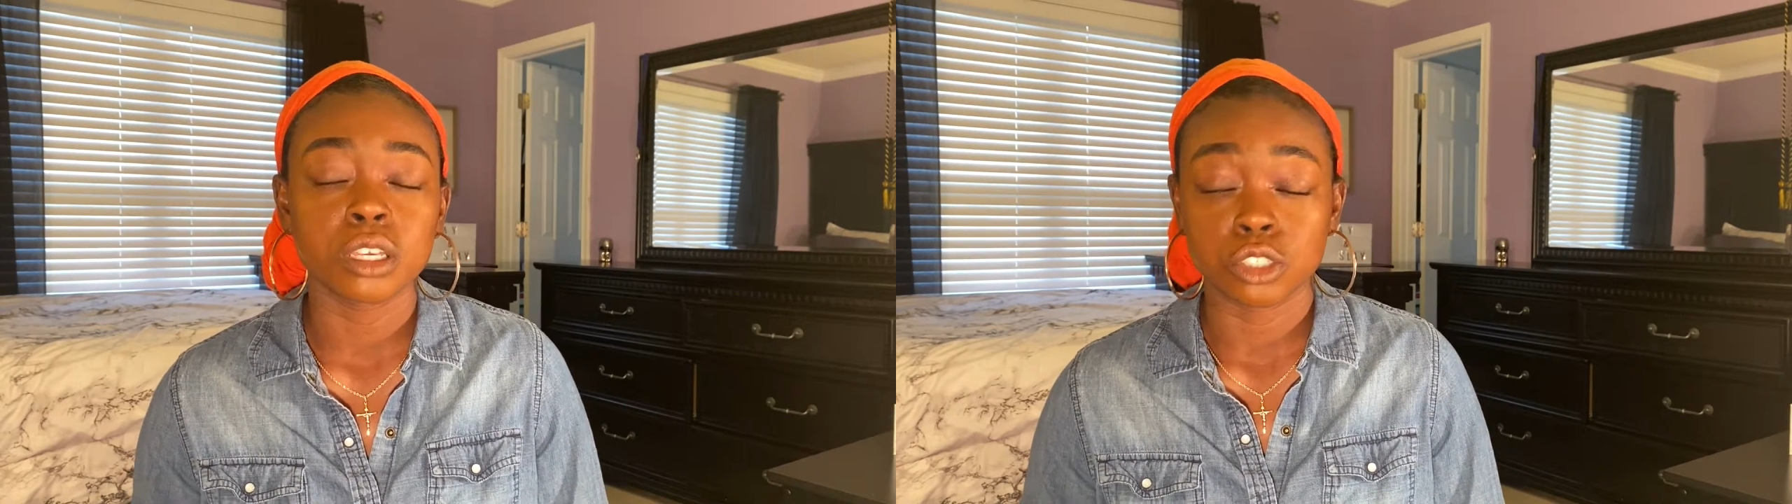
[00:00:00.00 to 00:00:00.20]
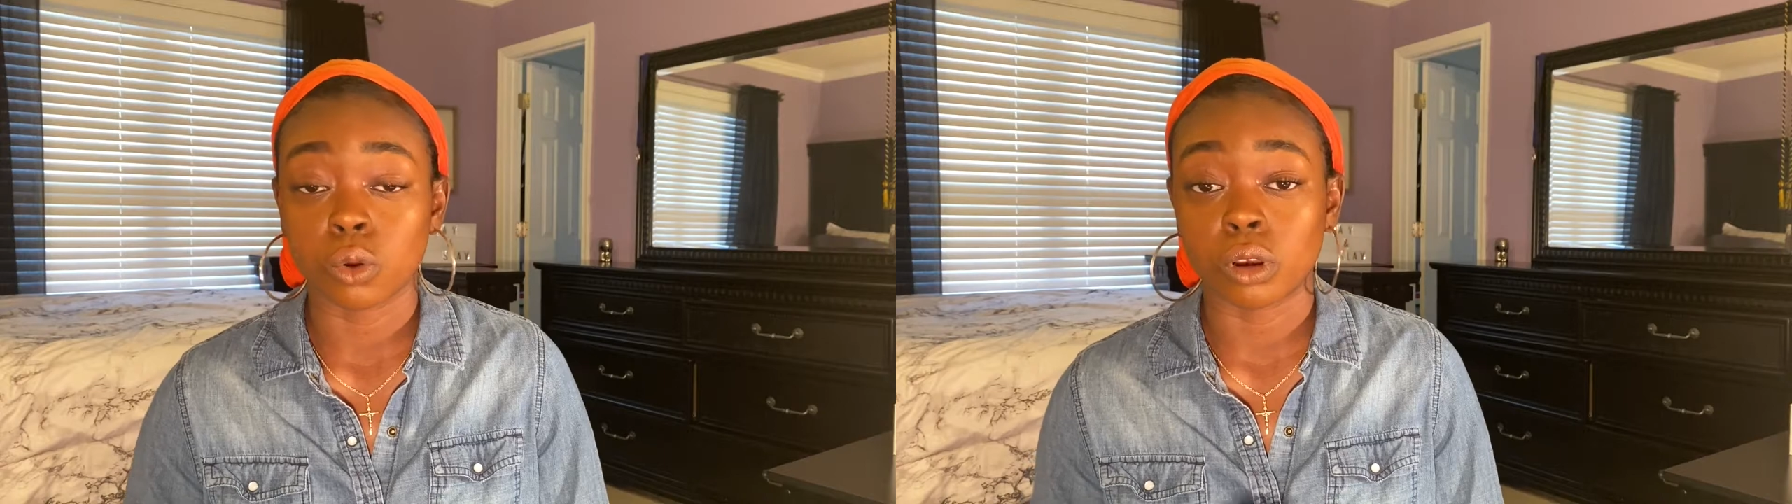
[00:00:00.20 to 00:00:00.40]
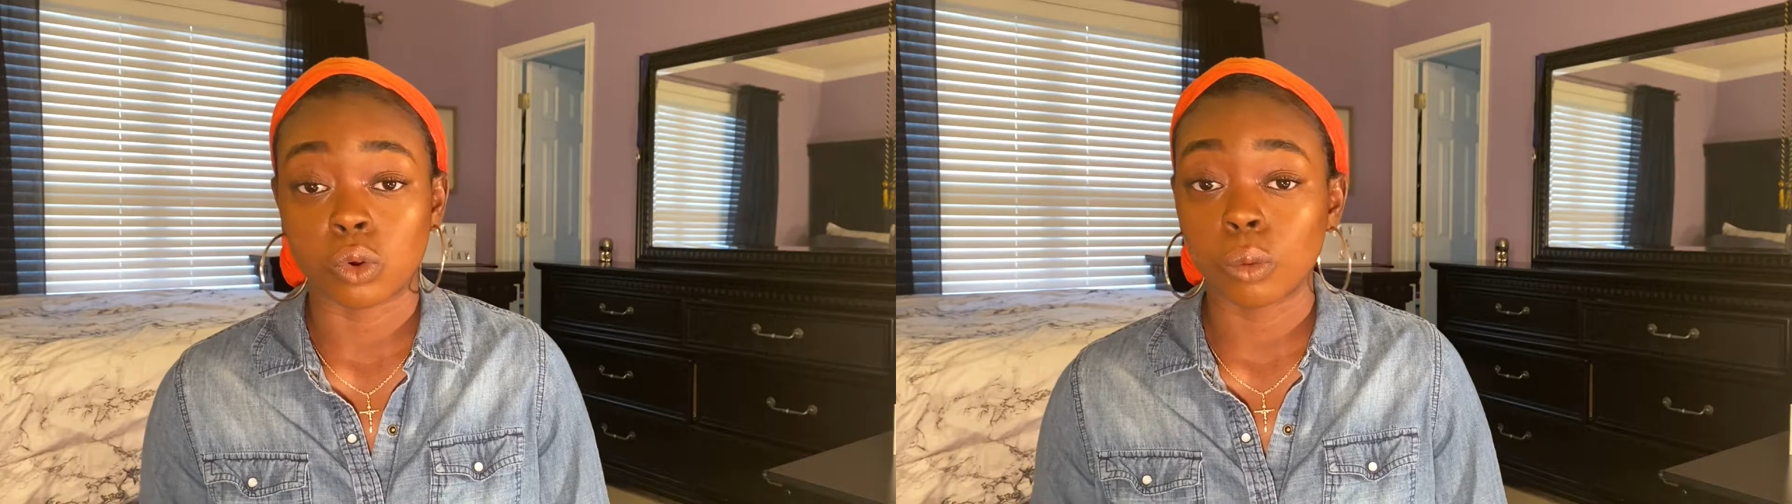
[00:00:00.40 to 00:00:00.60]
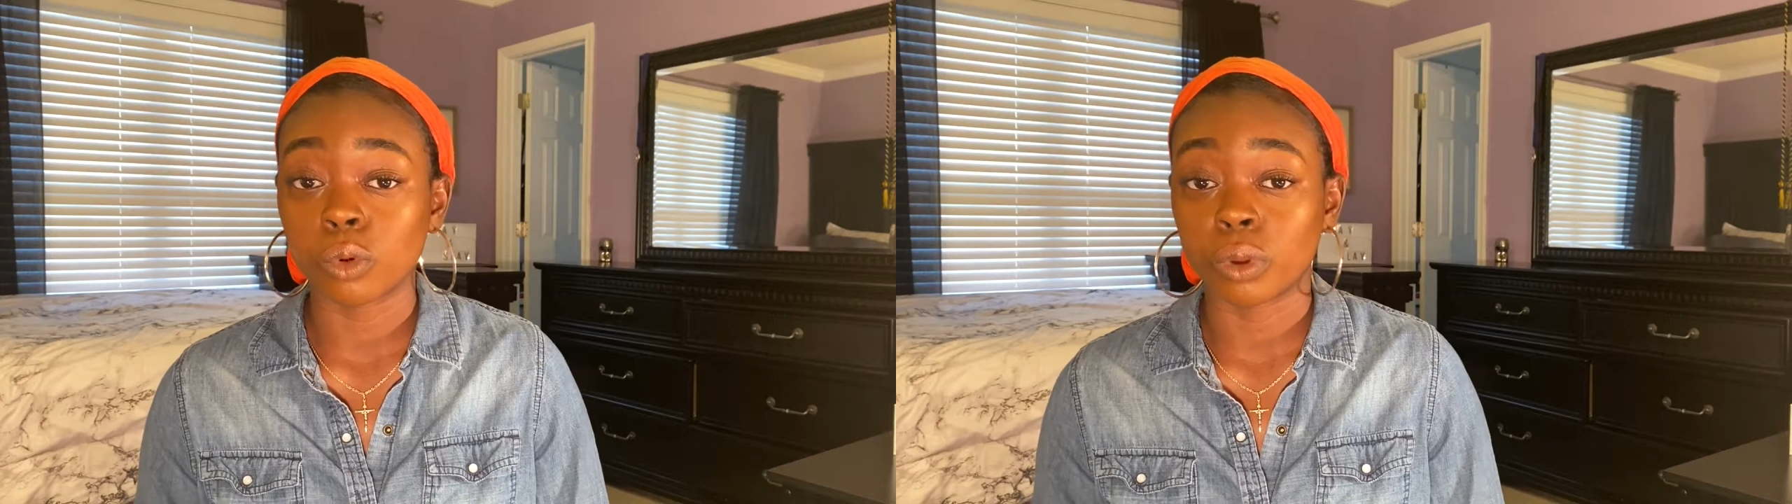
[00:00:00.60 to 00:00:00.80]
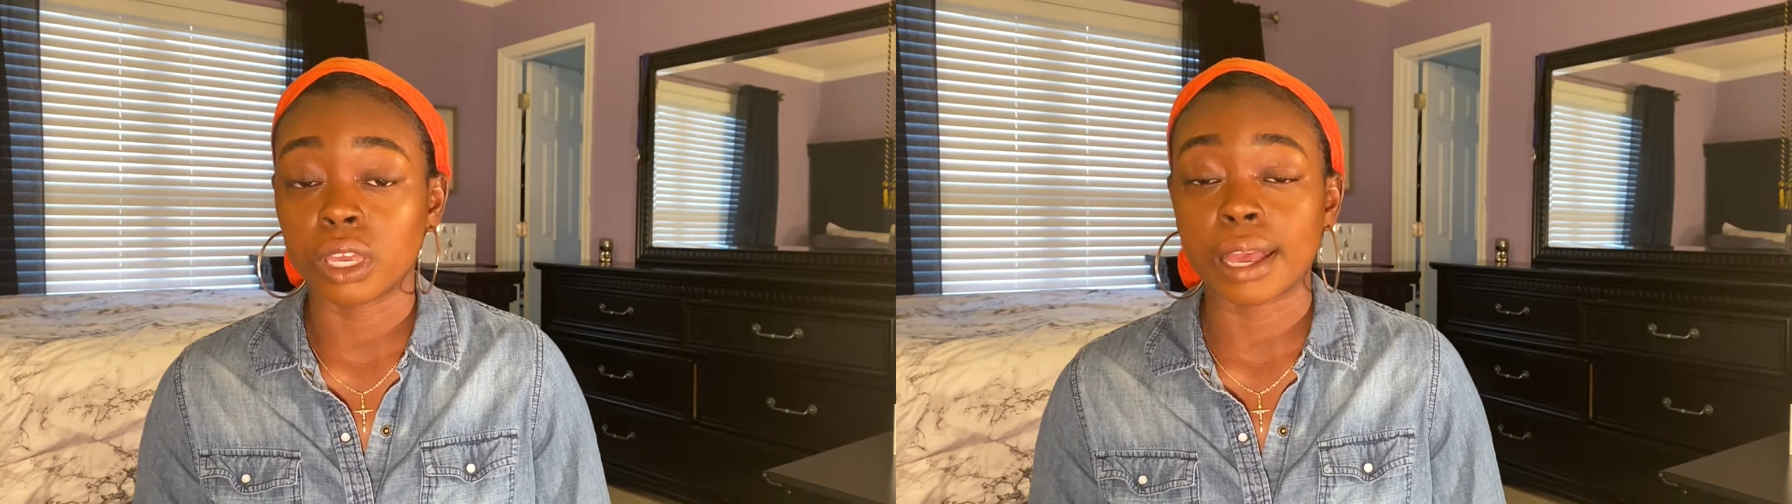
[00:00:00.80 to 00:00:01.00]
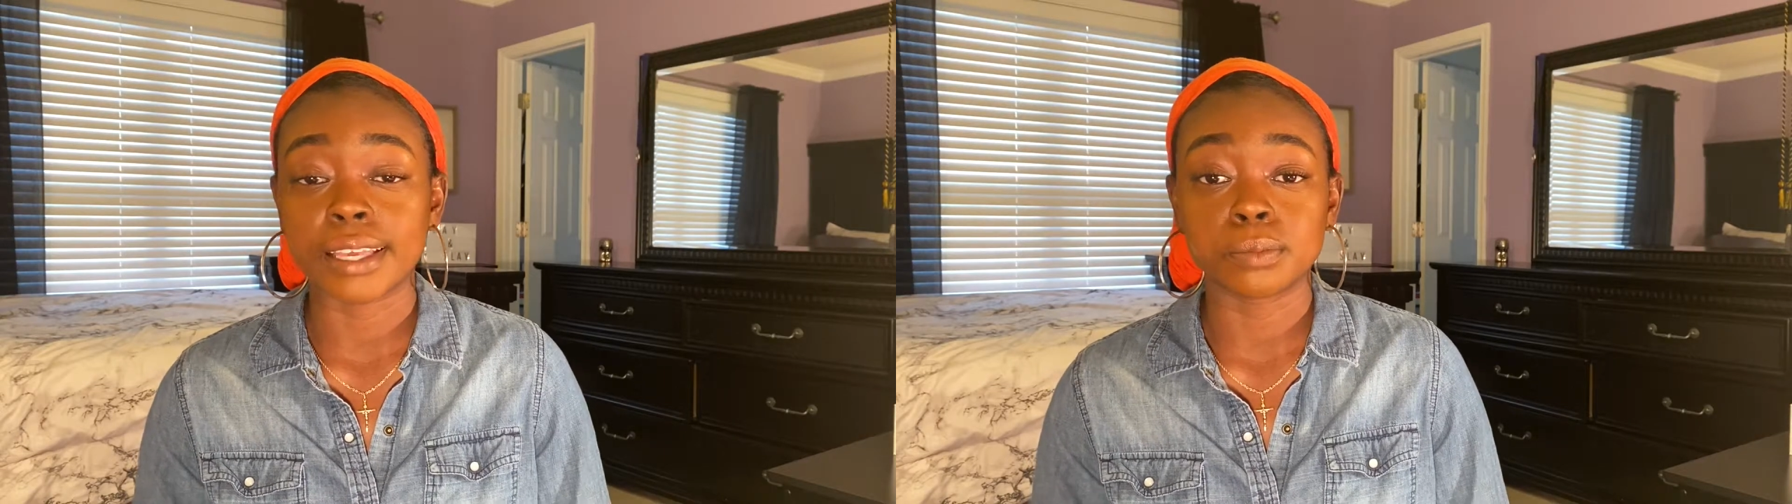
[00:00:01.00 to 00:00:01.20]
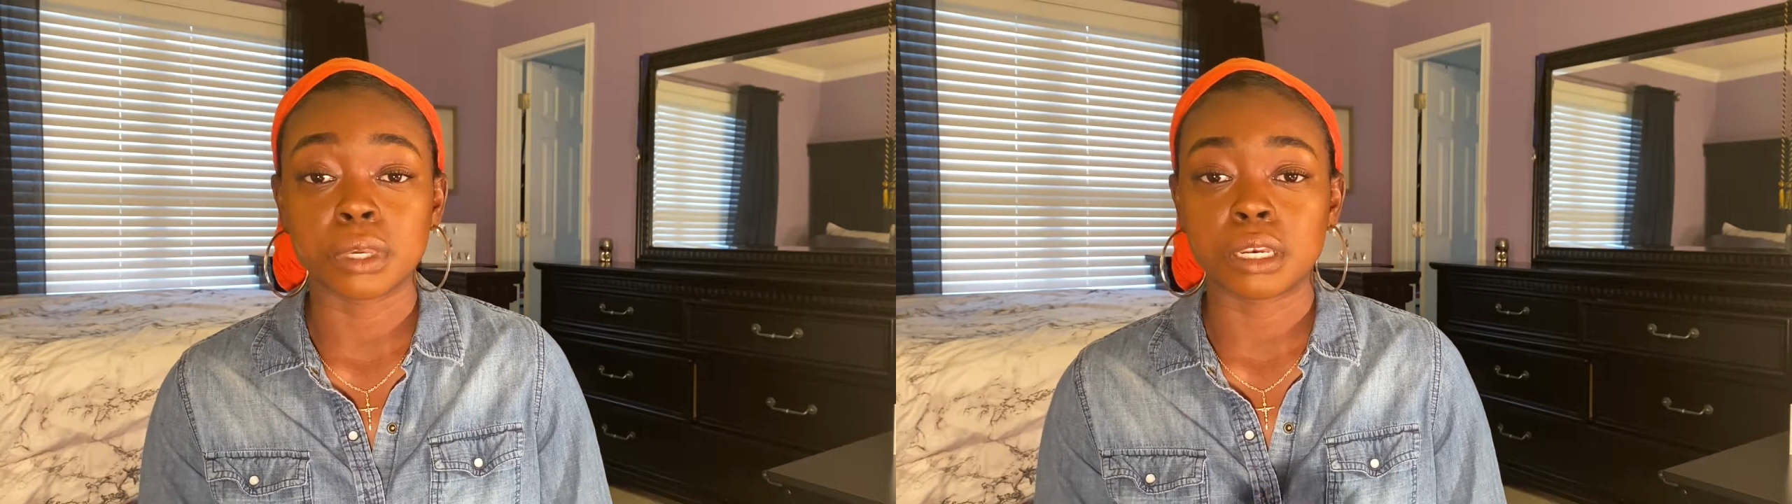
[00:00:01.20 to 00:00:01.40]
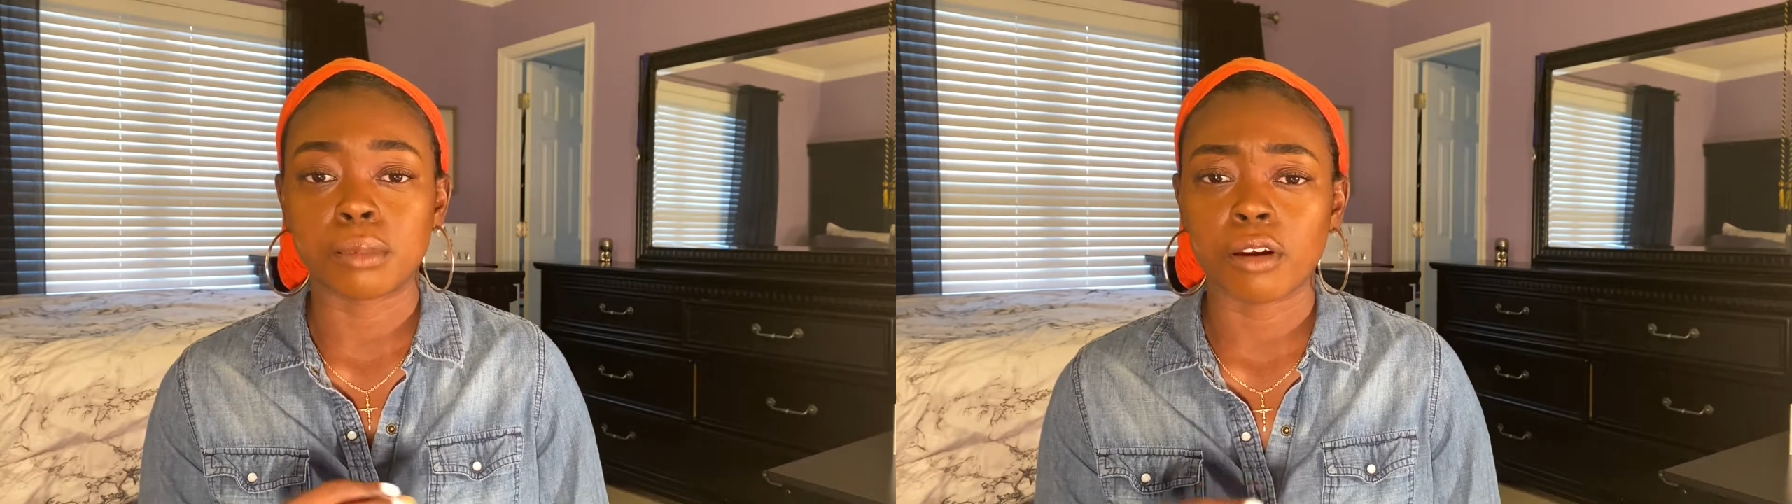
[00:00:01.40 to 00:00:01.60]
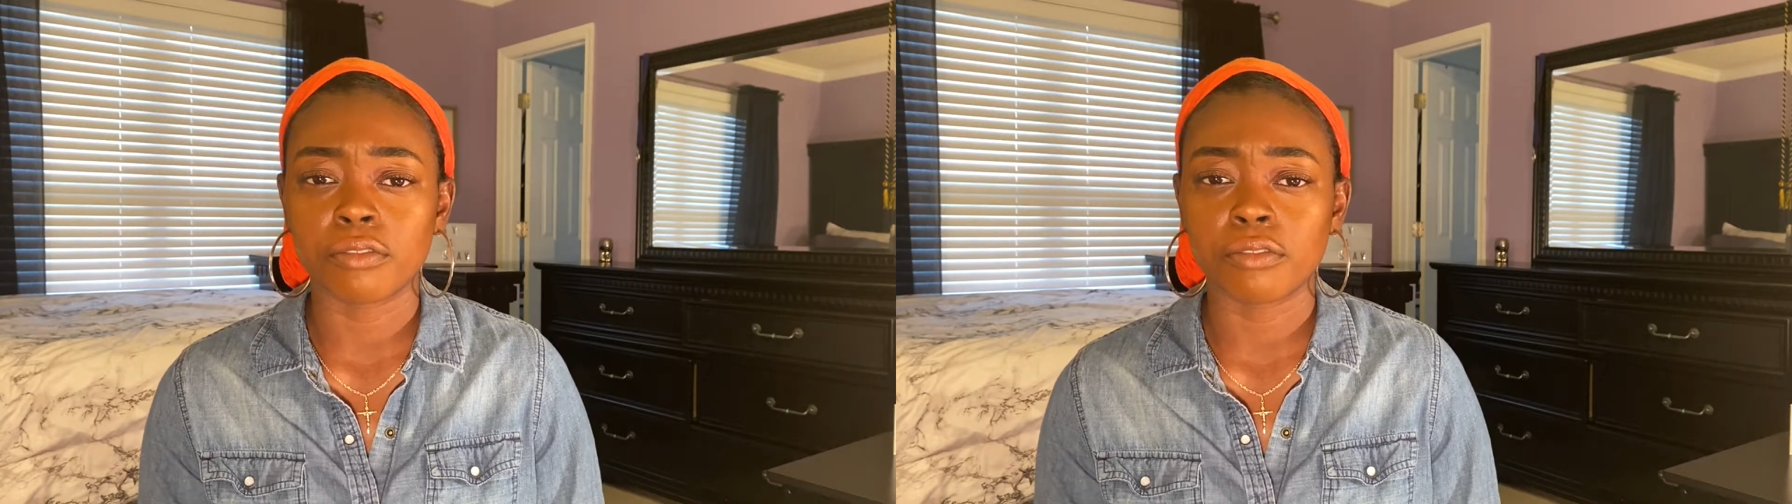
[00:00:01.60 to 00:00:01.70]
So on a normal week I spend about